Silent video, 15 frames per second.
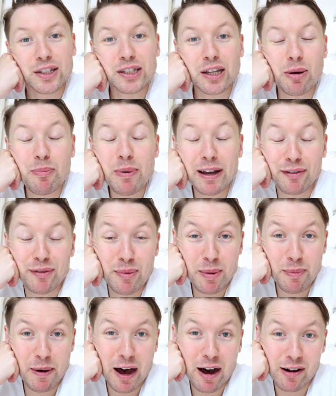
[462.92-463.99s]
So I'm back from
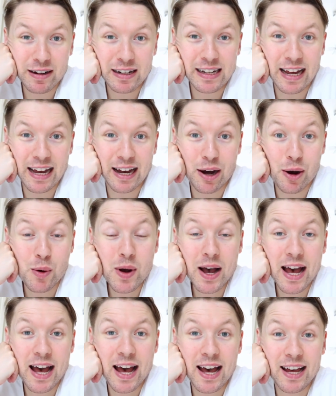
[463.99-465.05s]
the park
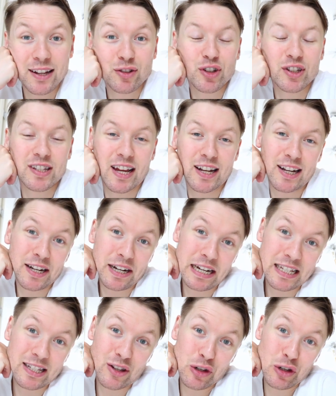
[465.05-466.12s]
now and just had a
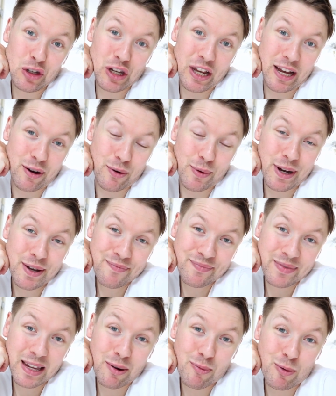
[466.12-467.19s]
nice shower
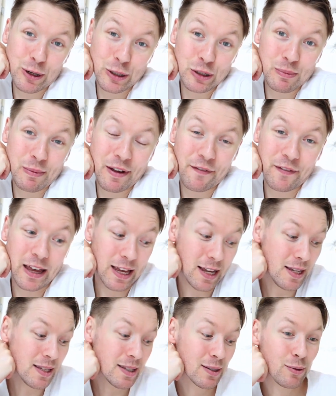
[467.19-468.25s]
and washed my
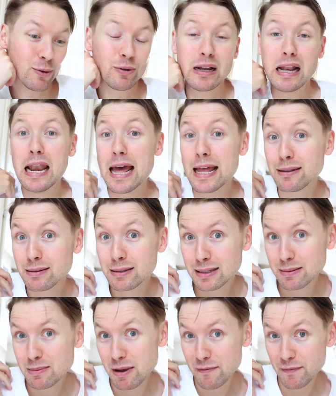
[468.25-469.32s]
face, or
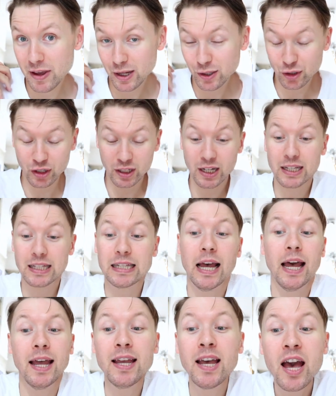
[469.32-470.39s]
cleansed my face, should I
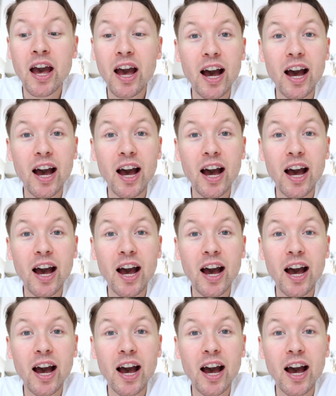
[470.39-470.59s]
say,